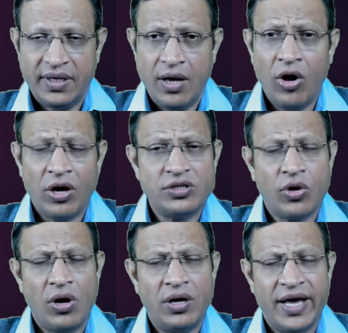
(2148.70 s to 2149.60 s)
or also
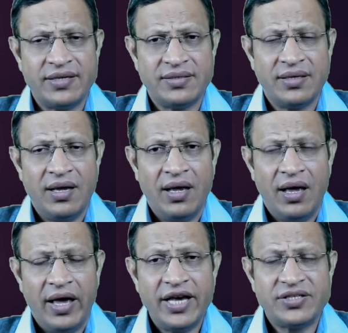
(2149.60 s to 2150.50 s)
called as
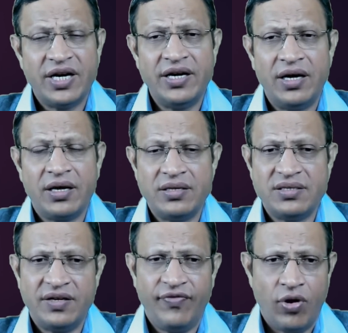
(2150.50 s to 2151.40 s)
extended
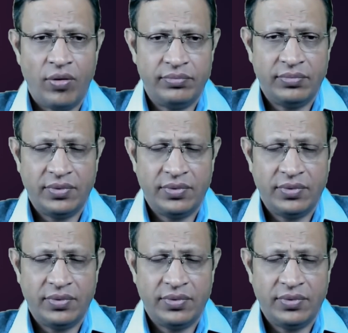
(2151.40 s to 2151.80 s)
consent form.